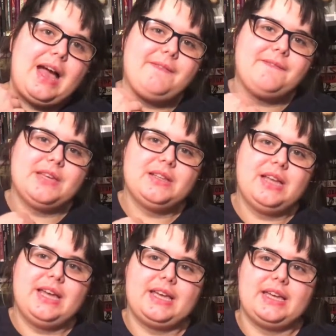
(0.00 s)
I feel
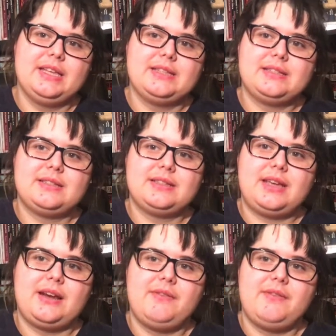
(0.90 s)
like it's kind